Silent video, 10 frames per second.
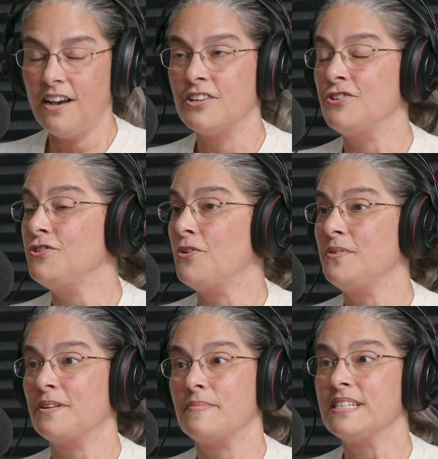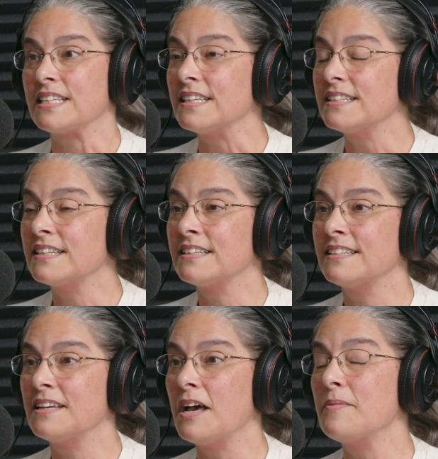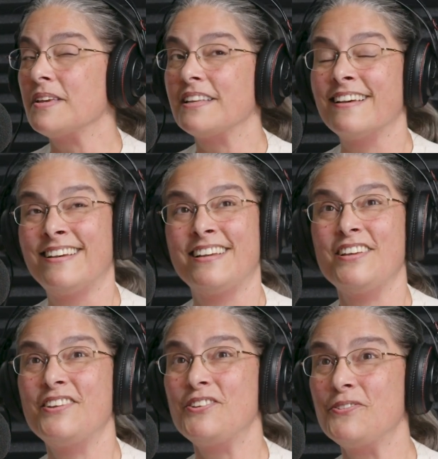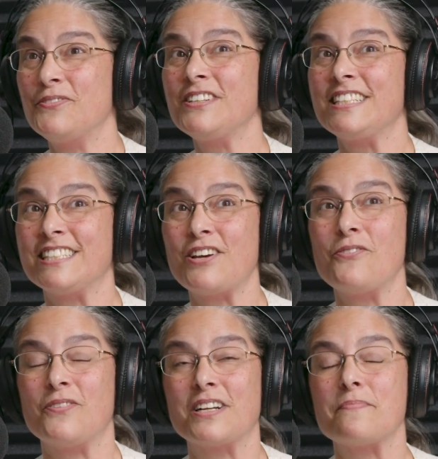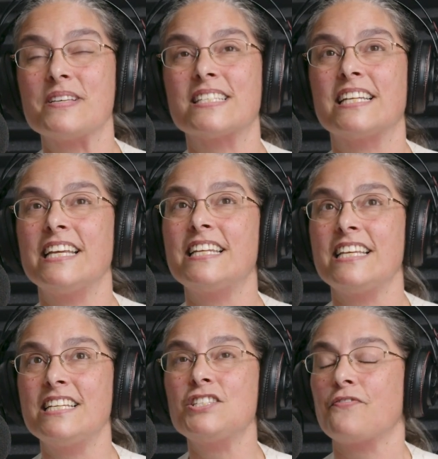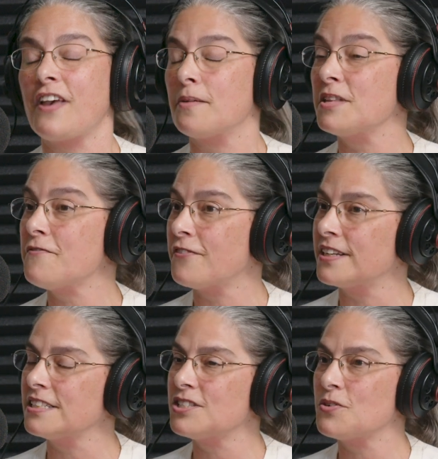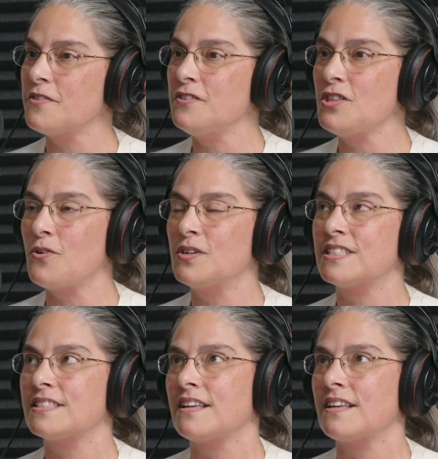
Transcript: You don't want to miss it. I mean, you really don't want to miss it. It is family friendly. So even though it's